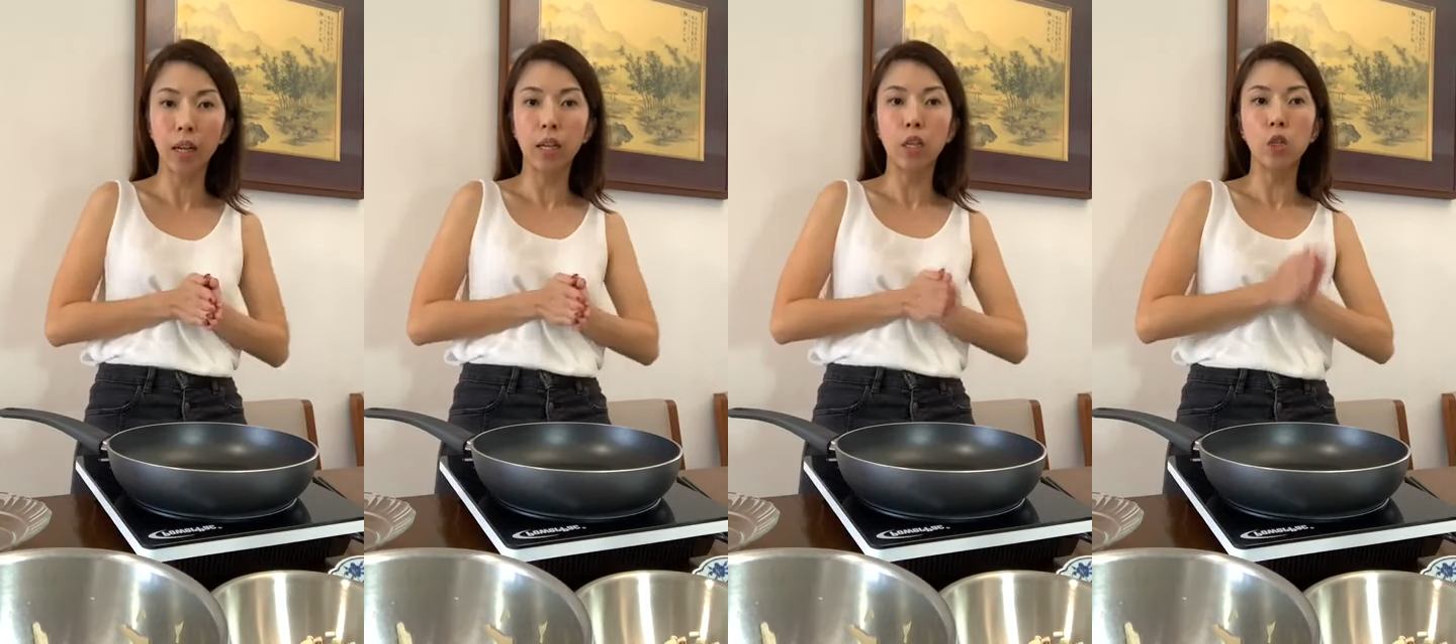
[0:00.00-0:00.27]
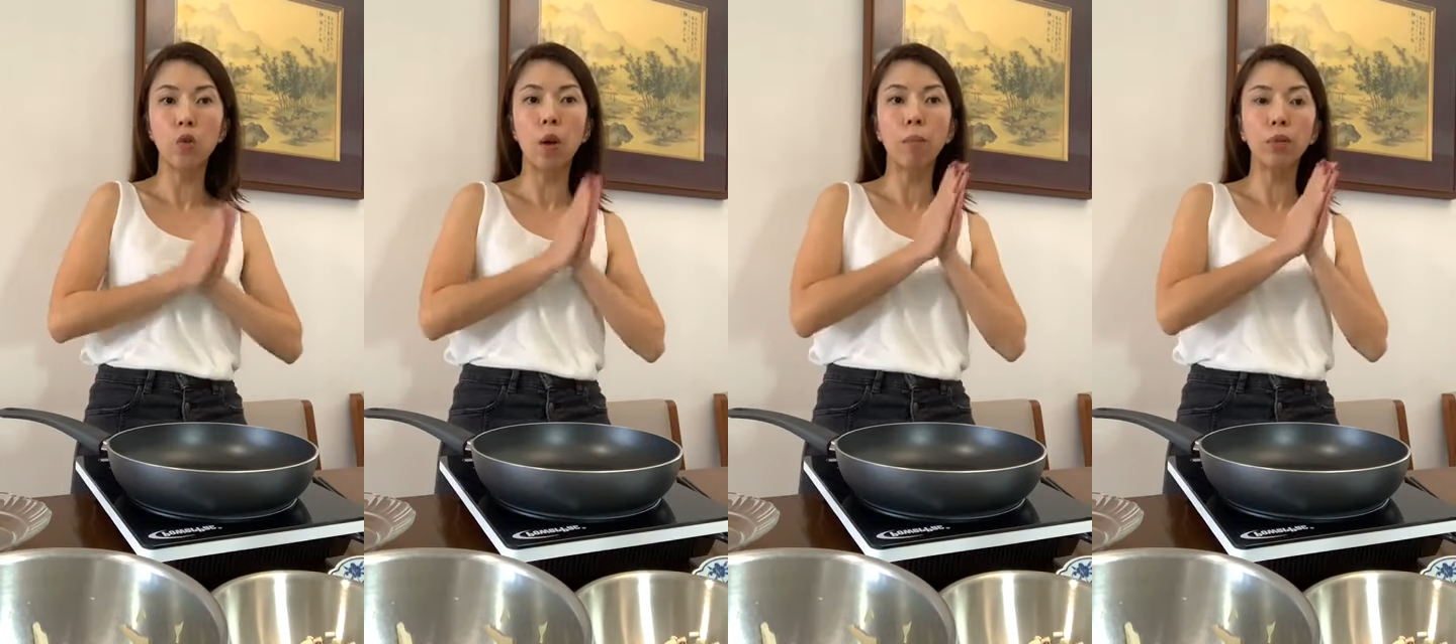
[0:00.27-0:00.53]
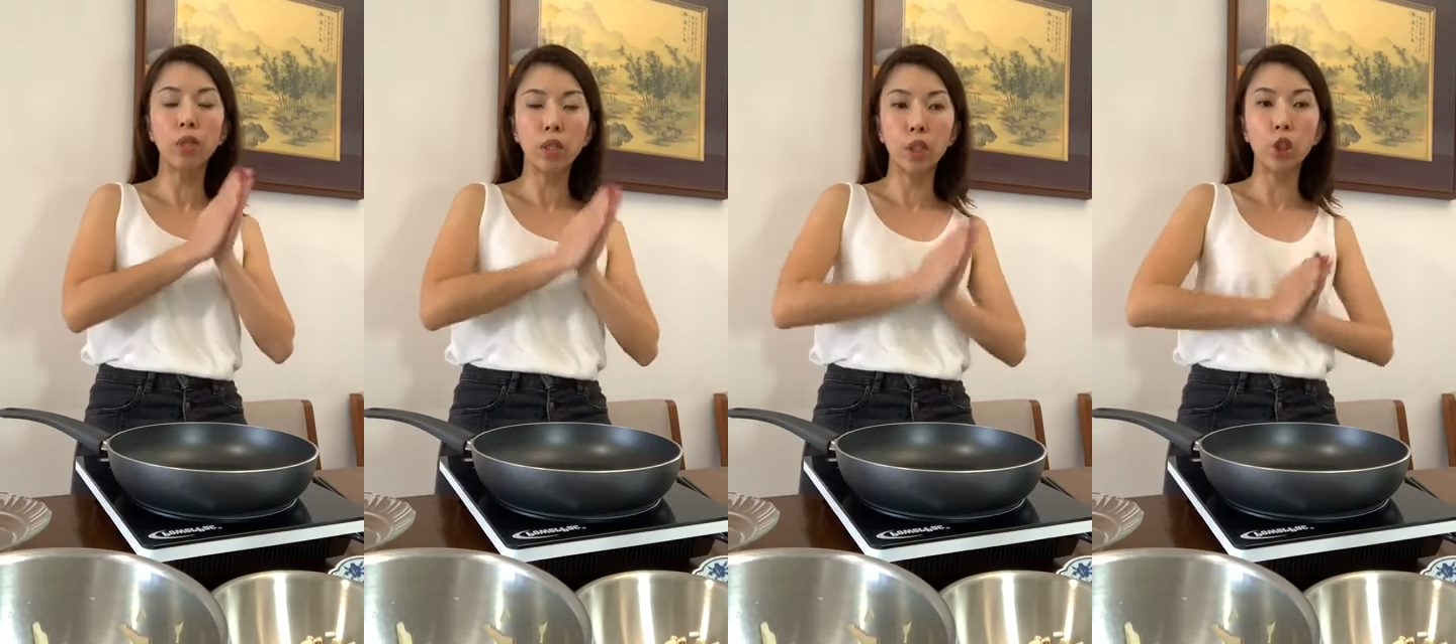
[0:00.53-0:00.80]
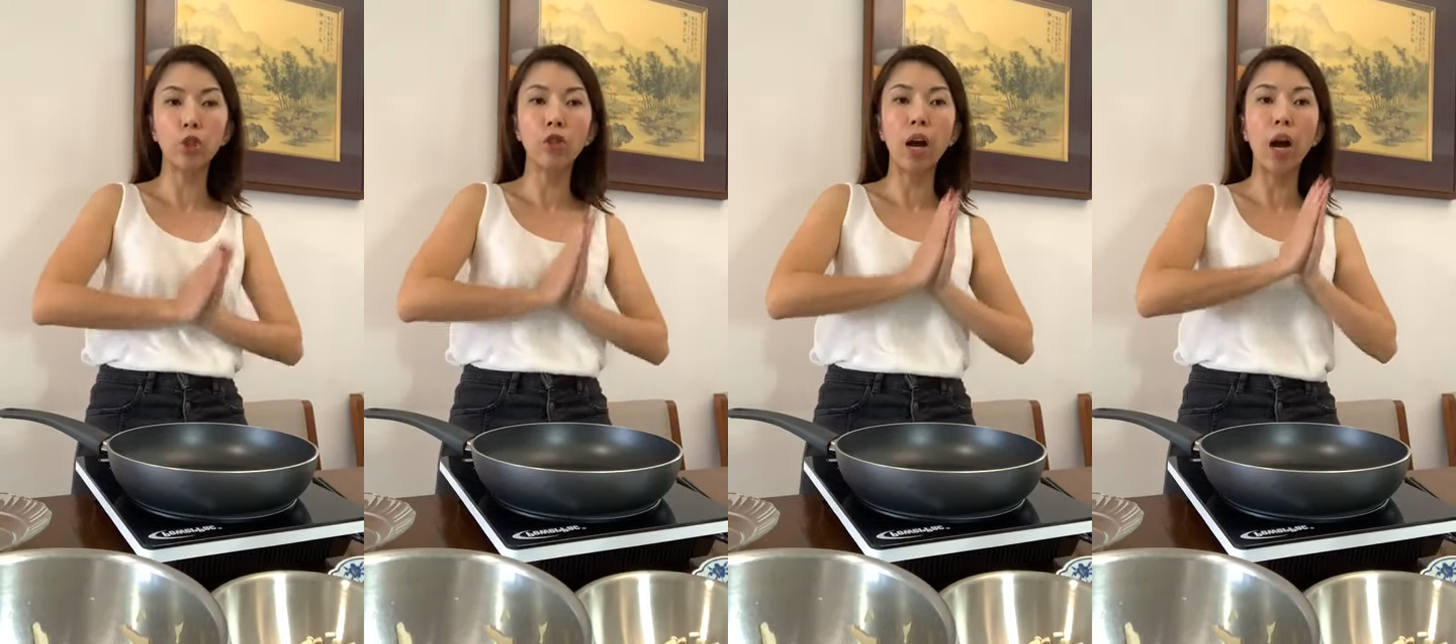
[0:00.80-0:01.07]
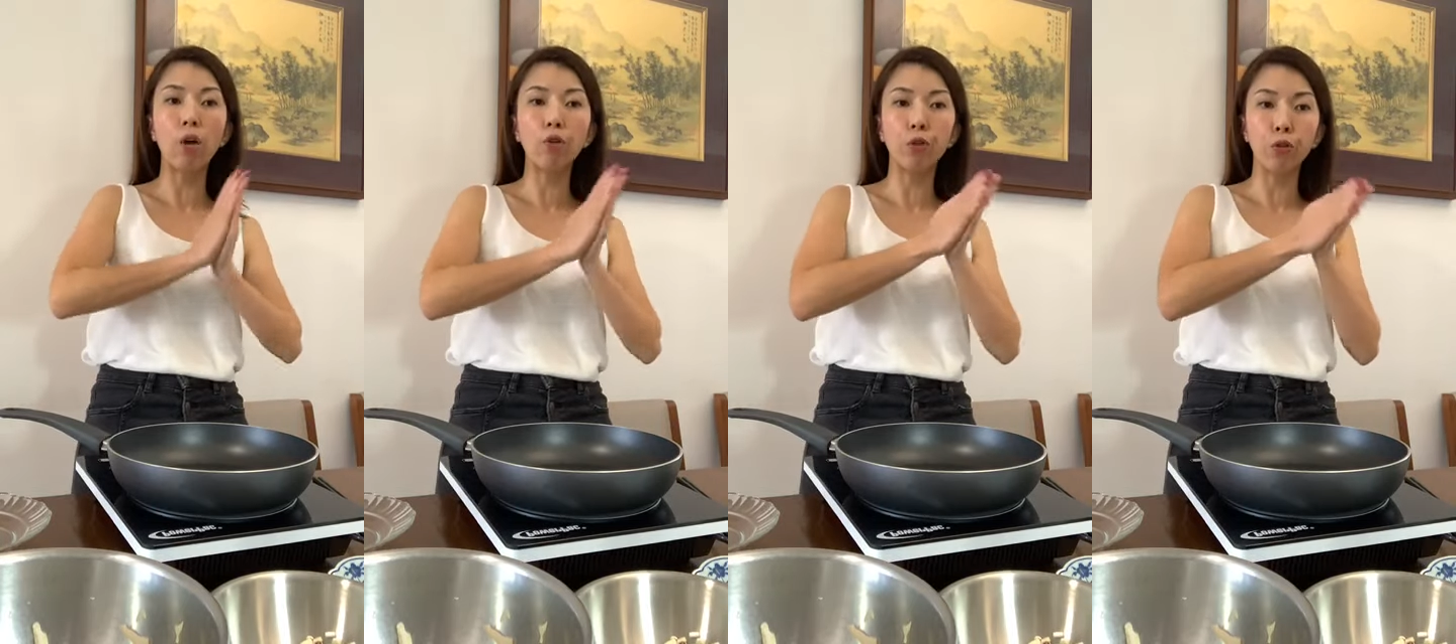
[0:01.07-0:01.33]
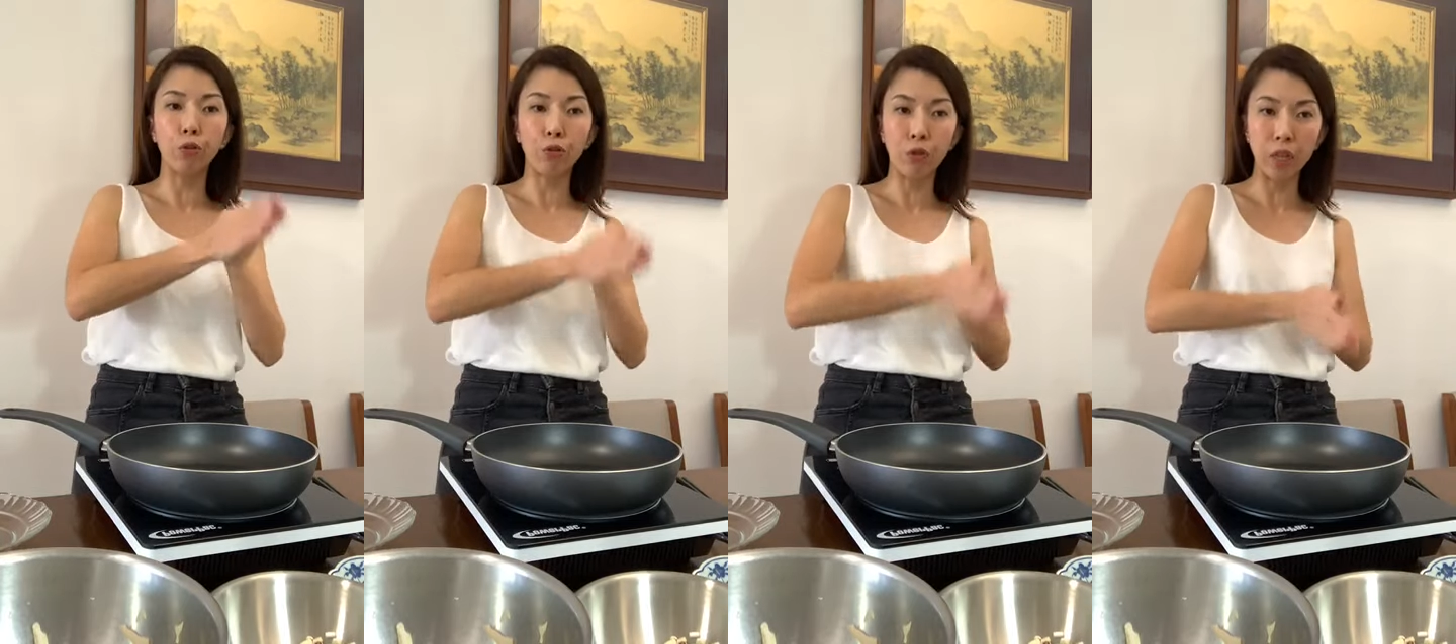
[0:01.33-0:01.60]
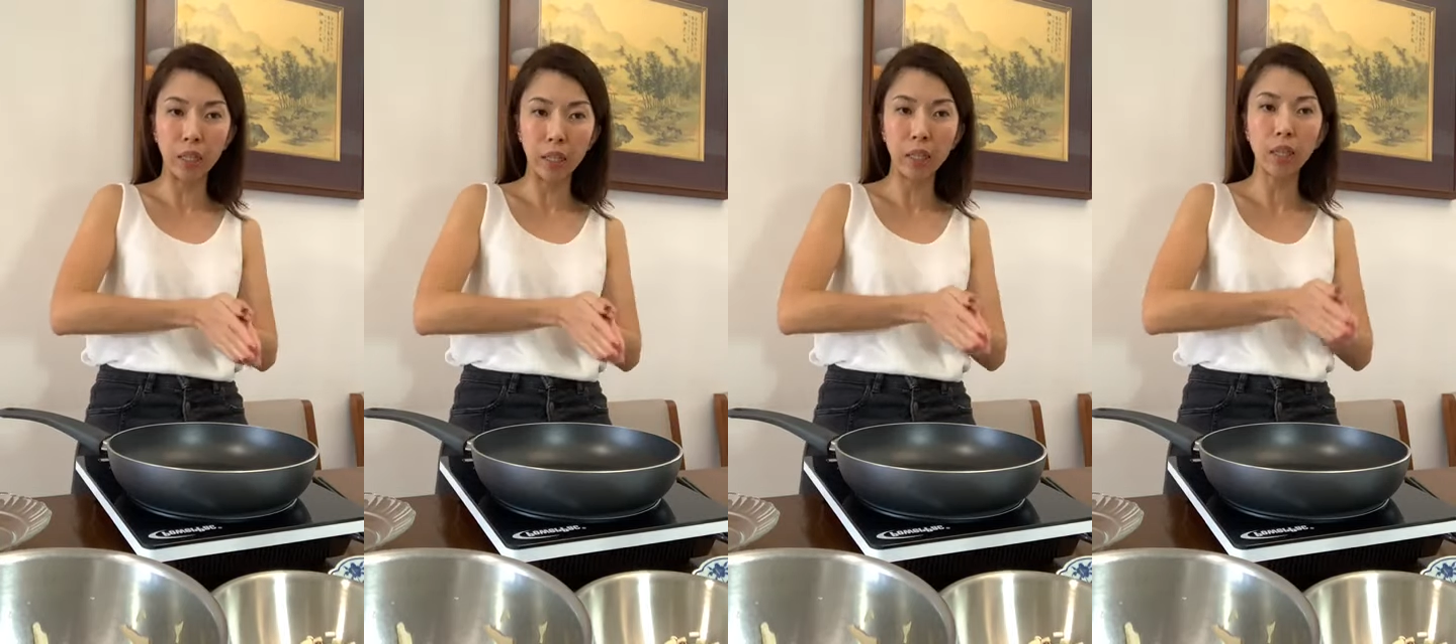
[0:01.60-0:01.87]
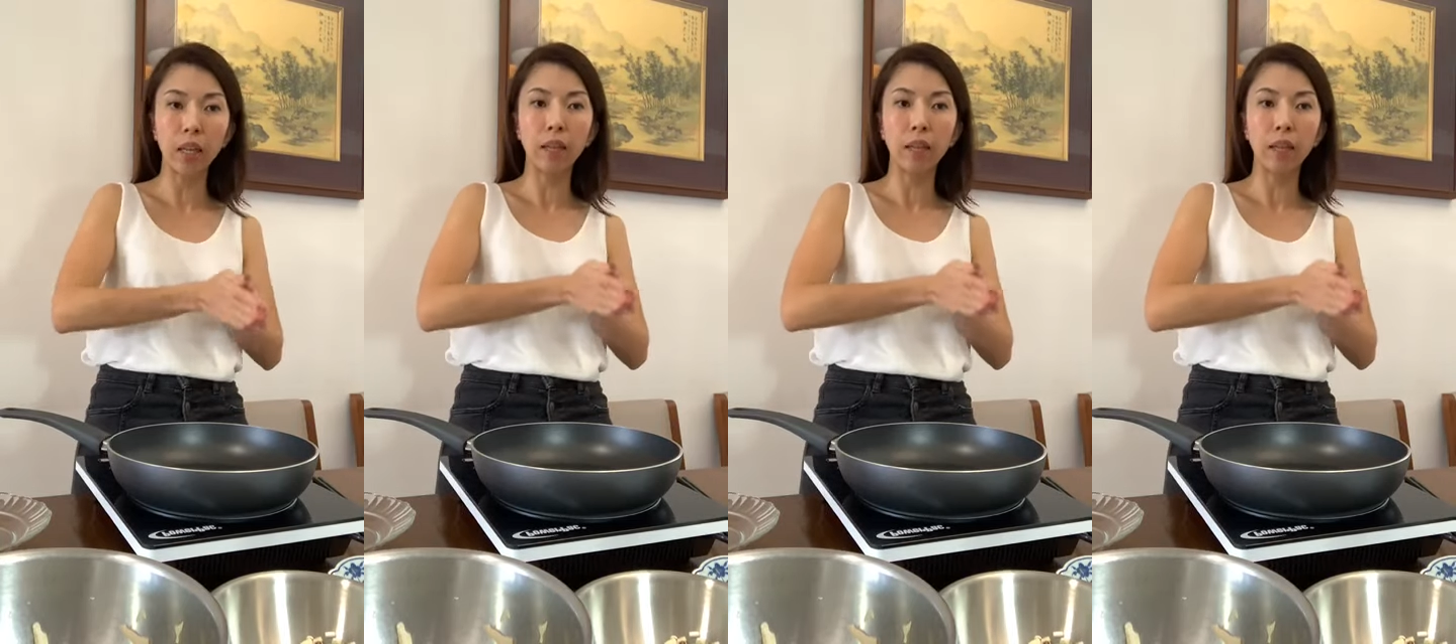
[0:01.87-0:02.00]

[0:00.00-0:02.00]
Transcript: So I'm going to teach you how you freeze it,